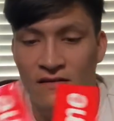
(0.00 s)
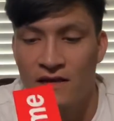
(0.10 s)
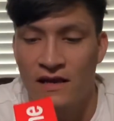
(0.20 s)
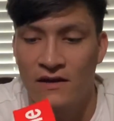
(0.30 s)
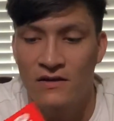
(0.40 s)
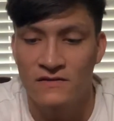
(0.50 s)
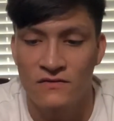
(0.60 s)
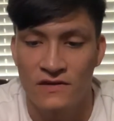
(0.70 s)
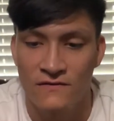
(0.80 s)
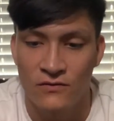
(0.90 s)
I also
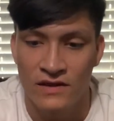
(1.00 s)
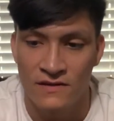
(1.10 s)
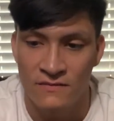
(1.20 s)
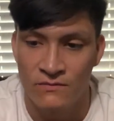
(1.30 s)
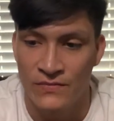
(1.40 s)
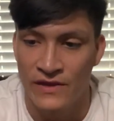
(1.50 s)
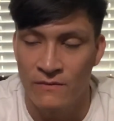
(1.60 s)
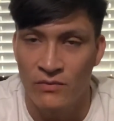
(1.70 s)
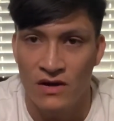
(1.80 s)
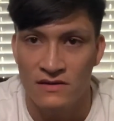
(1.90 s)
give away the
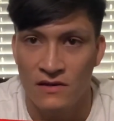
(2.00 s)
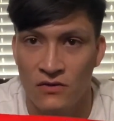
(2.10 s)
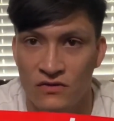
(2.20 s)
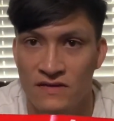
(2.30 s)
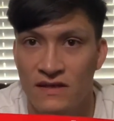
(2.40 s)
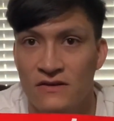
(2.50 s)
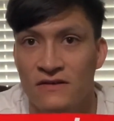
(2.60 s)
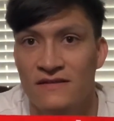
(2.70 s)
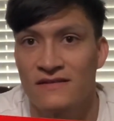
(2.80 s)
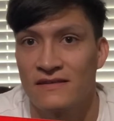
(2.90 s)
box logo
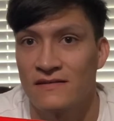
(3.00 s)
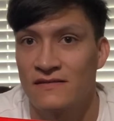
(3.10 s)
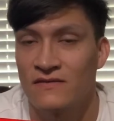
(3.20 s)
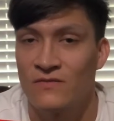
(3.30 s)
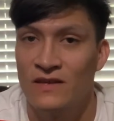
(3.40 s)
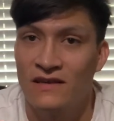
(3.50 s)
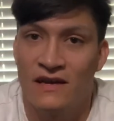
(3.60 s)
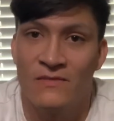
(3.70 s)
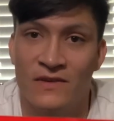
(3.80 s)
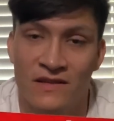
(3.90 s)
stickers, because to me,
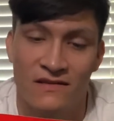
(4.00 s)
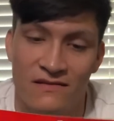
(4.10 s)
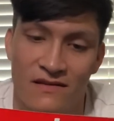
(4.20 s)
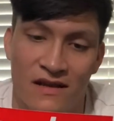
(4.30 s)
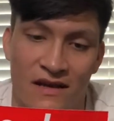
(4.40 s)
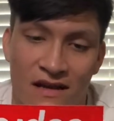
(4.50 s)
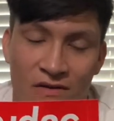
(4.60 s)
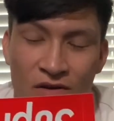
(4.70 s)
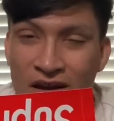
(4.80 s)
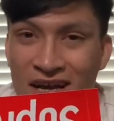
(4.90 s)
I mean,
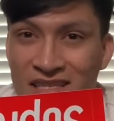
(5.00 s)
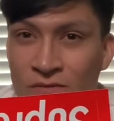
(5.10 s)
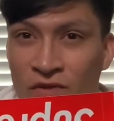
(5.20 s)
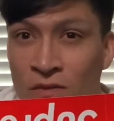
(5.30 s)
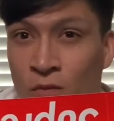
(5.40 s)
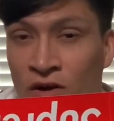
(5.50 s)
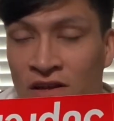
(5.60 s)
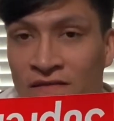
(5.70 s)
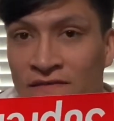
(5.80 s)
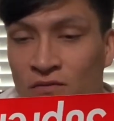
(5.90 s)
with
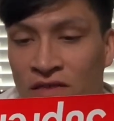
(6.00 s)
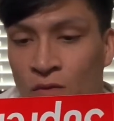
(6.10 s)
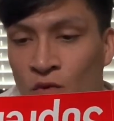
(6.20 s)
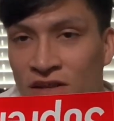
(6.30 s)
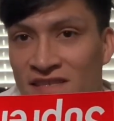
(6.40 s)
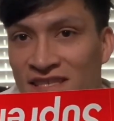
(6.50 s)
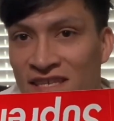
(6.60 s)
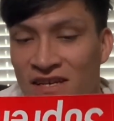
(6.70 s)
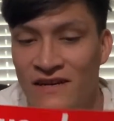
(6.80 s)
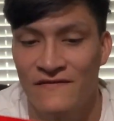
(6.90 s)
one is
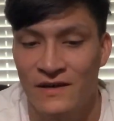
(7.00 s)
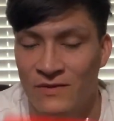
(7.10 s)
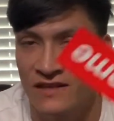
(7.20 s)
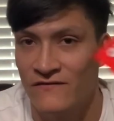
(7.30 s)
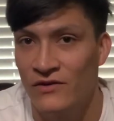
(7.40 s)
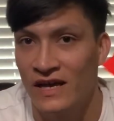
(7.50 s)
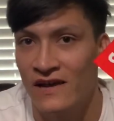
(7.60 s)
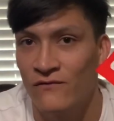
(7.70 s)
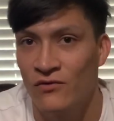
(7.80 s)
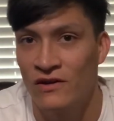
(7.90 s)
enough. I mean, if you
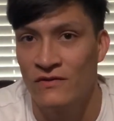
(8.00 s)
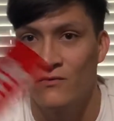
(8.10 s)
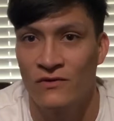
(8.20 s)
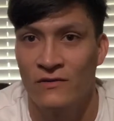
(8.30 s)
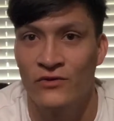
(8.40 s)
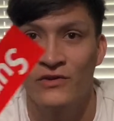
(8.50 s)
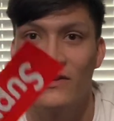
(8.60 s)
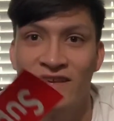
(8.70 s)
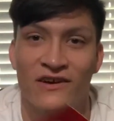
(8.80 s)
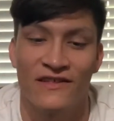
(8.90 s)
have one, what do you
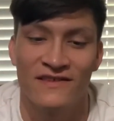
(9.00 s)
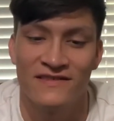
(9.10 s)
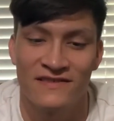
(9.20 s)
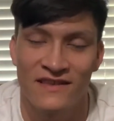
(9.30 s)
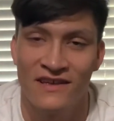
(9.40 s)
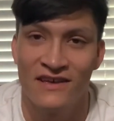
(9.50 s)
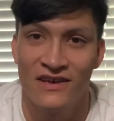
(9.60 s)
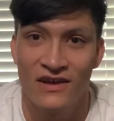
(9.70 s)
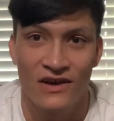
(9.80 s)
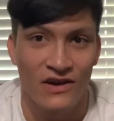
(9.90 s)
need all these
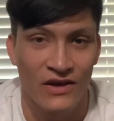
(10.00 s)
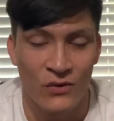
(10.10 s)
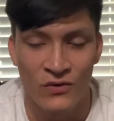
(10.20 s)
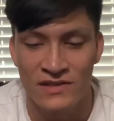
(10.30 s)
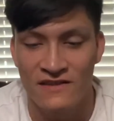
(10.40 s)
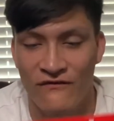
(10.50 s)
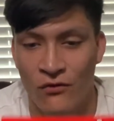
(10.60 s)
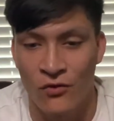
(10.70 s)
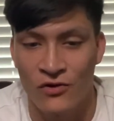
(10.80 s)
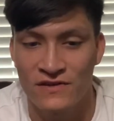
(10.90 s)
other ones
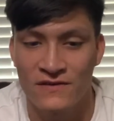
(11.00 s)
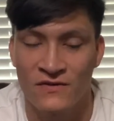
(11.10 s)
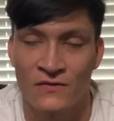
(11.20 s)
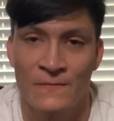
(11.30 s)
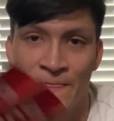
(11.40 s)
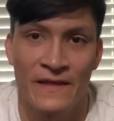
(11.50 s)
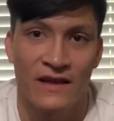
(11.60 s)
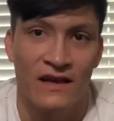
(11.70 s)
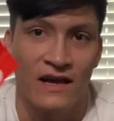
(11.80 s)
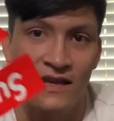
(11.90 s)
for? So
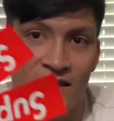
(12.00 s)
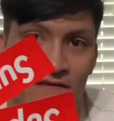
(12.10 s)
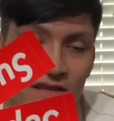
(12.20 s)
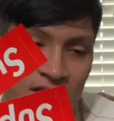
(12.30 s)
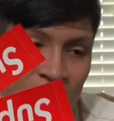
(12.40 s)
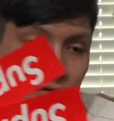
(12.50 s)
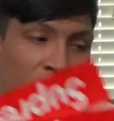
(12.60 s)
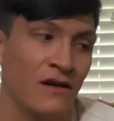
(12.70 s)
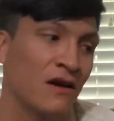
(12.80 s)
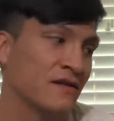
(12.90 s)
I give these away
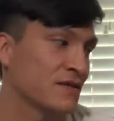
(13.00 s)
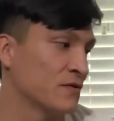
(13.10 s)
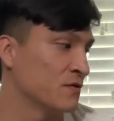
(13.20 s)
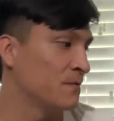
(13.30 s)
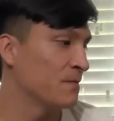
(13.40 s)
a lot too.